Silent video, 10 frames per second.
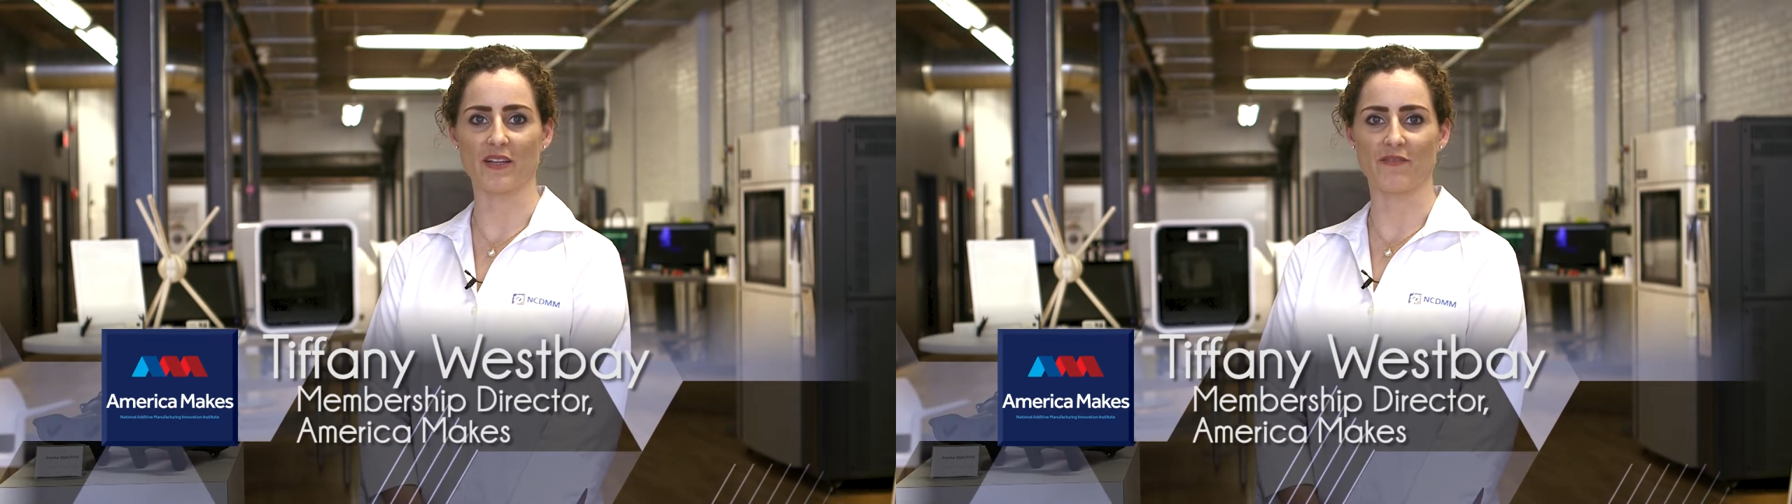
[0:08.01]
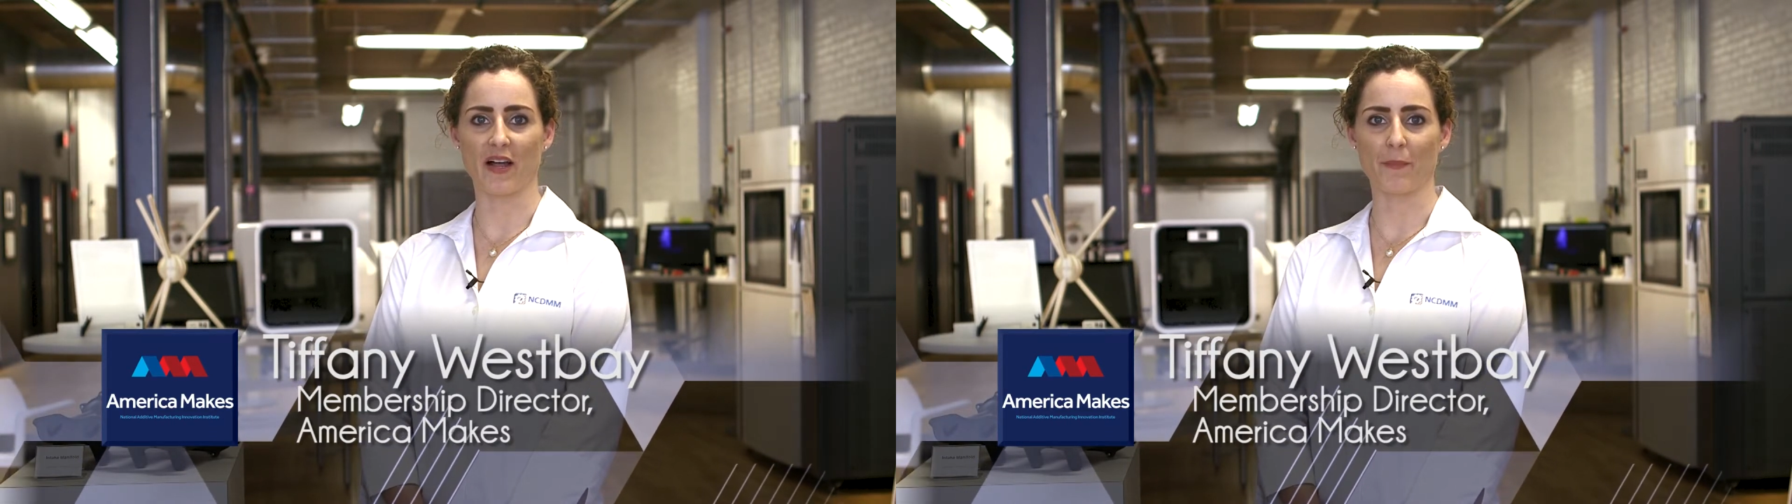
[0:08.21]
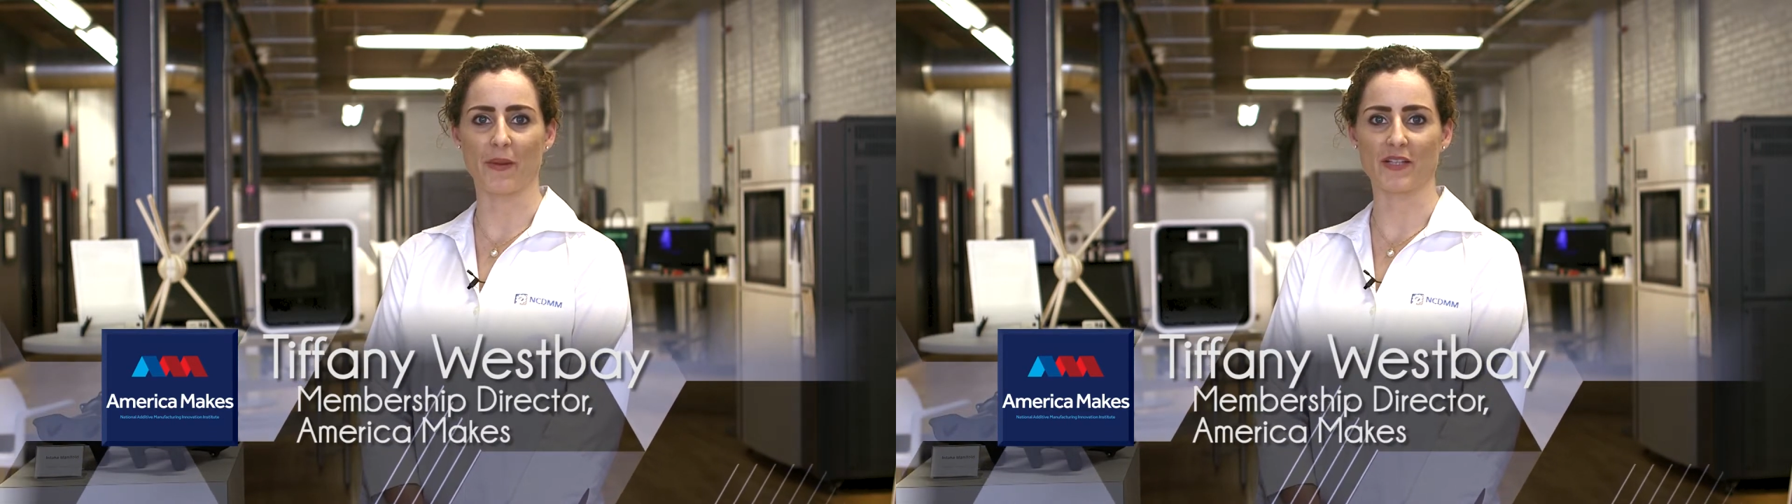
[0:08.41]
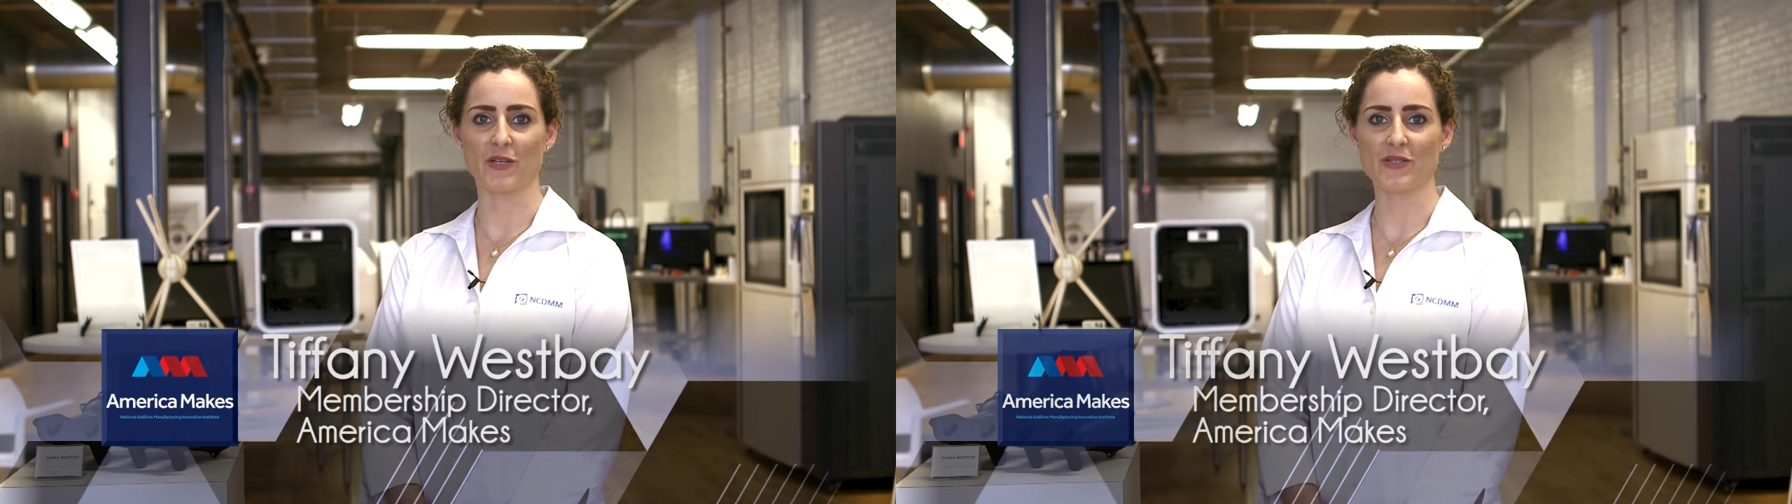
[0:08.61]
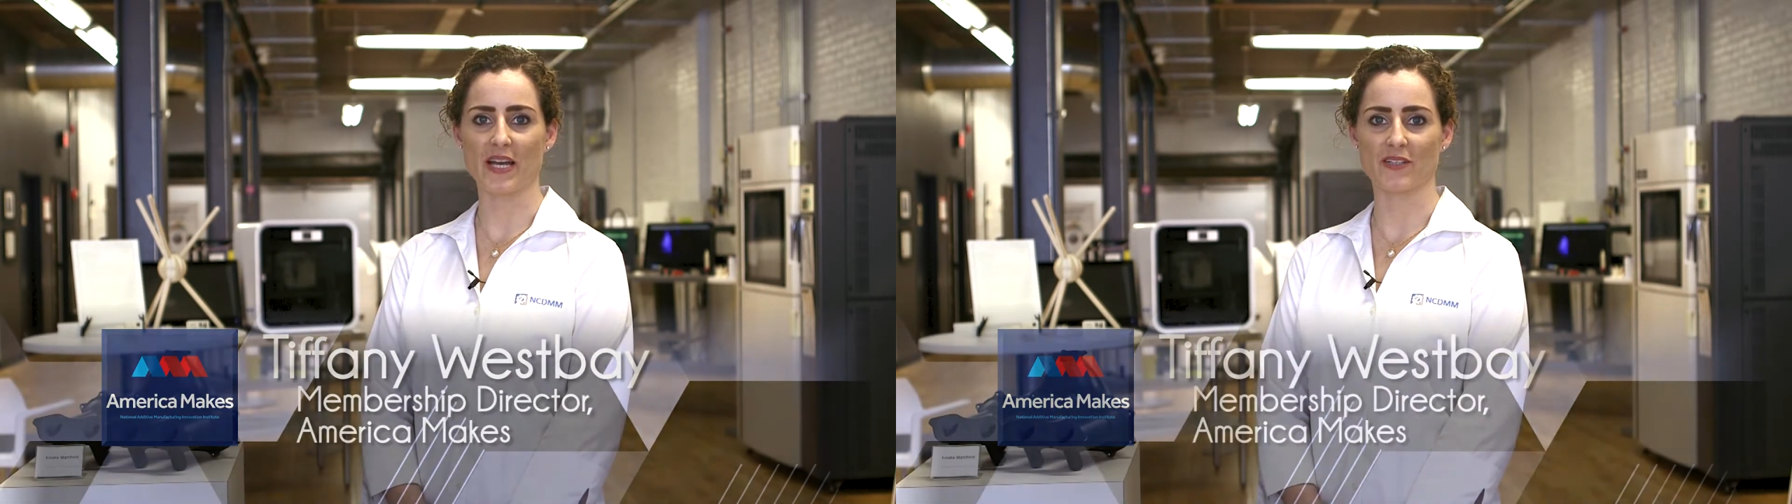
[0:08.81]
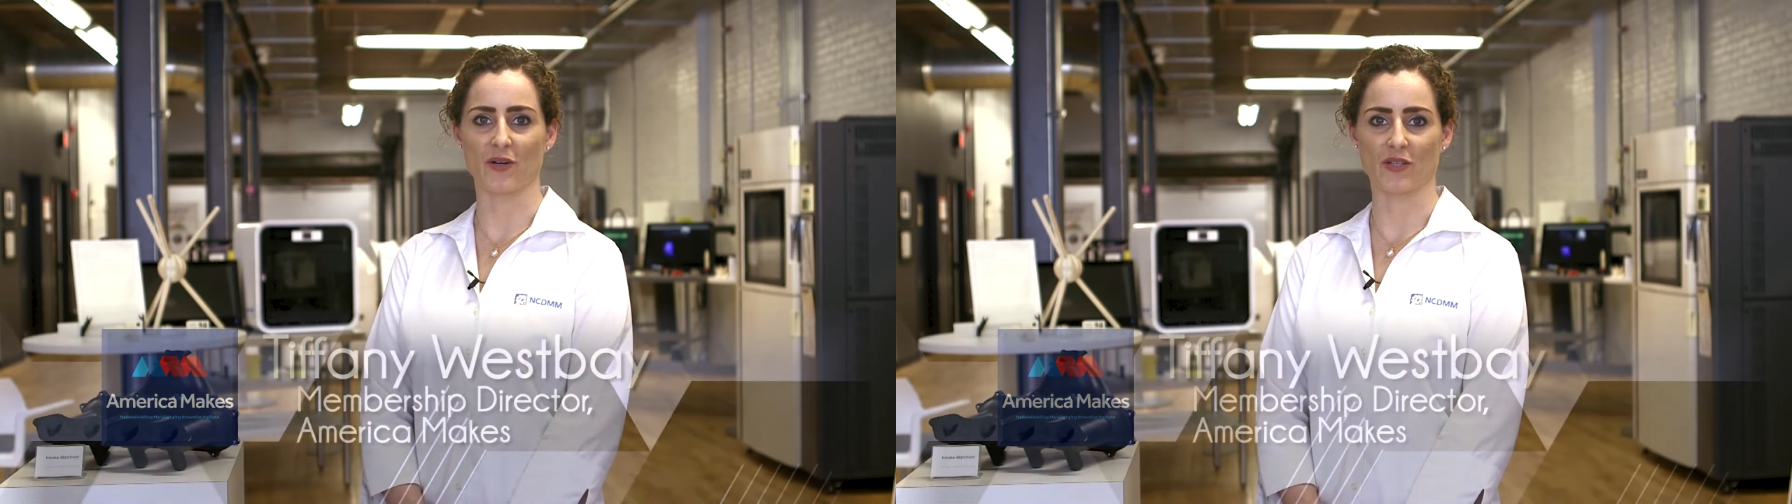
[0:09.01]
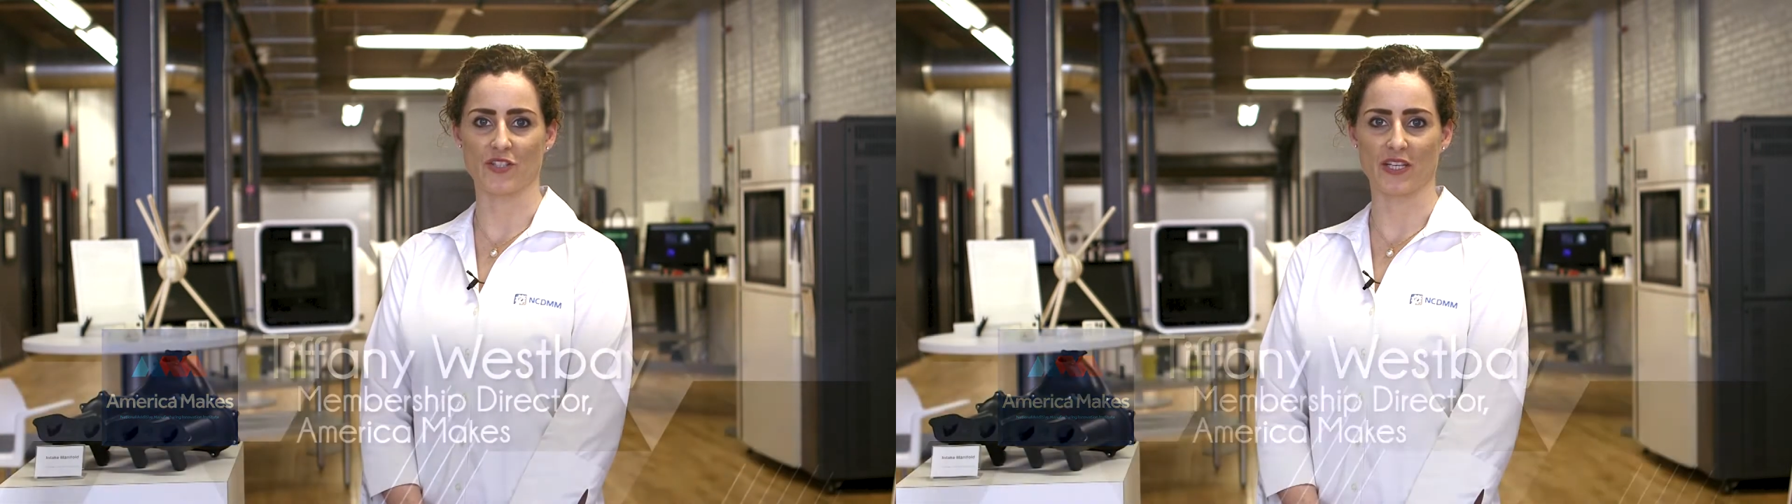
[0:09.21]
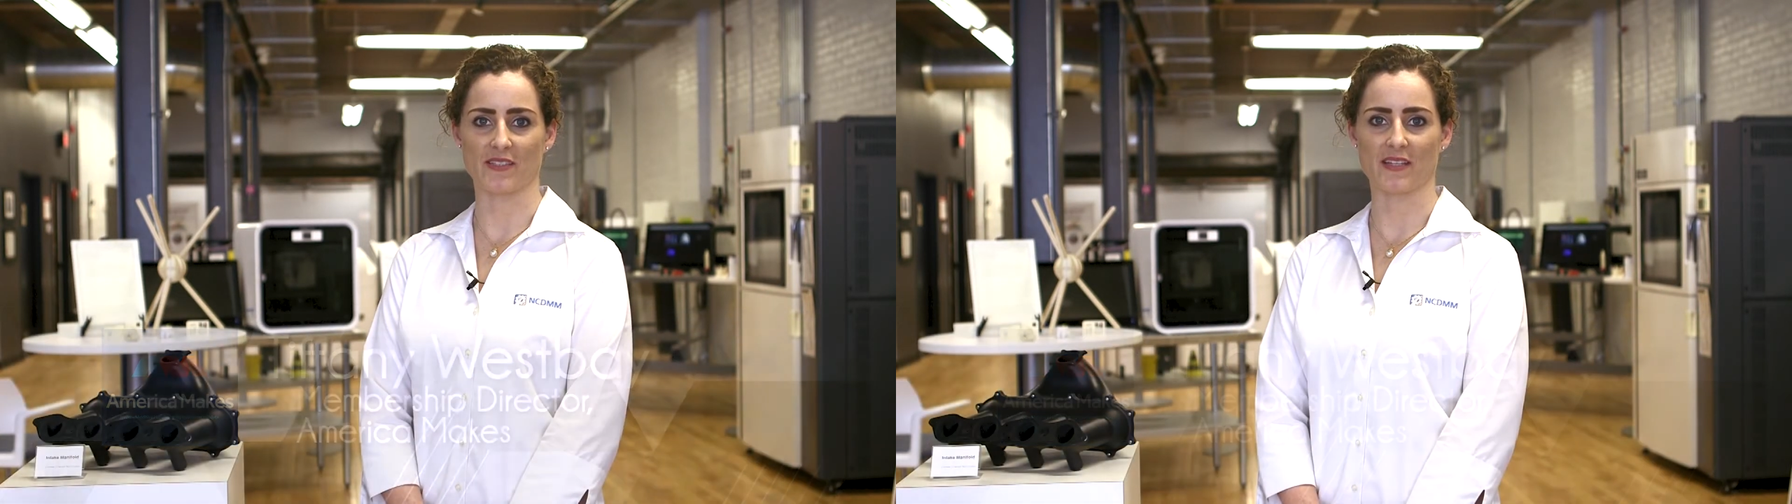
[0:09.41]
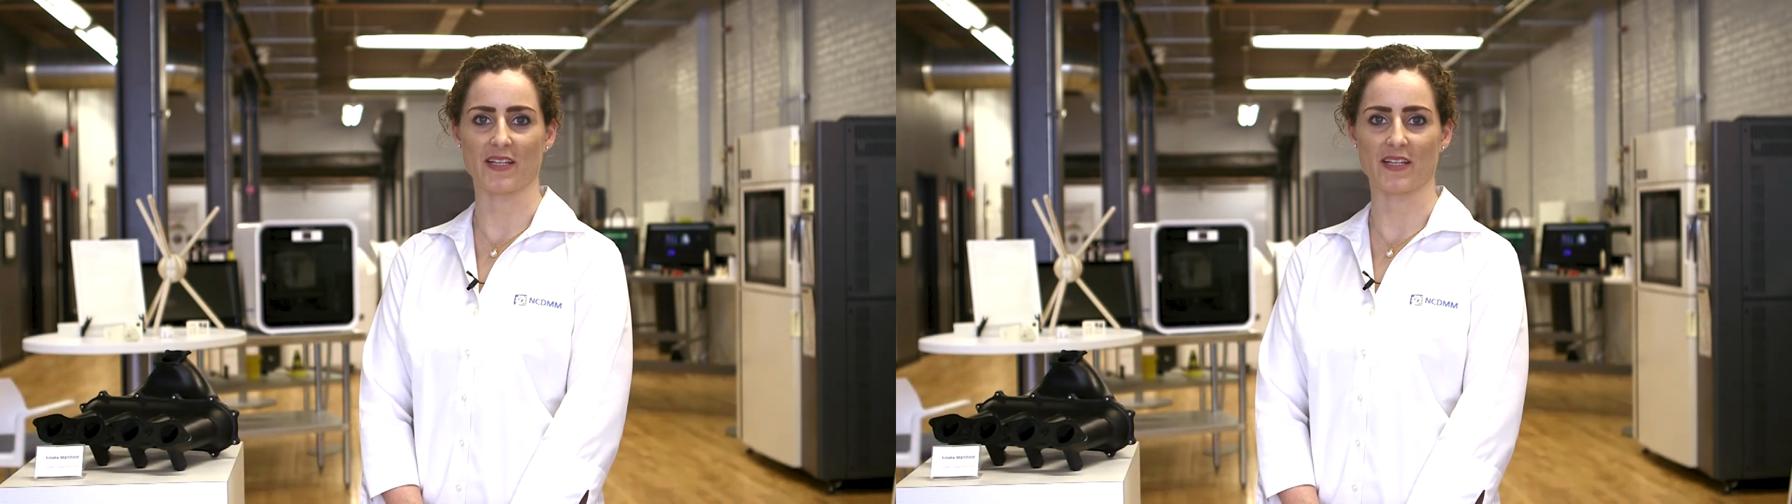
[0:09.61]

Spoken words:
developing new technologies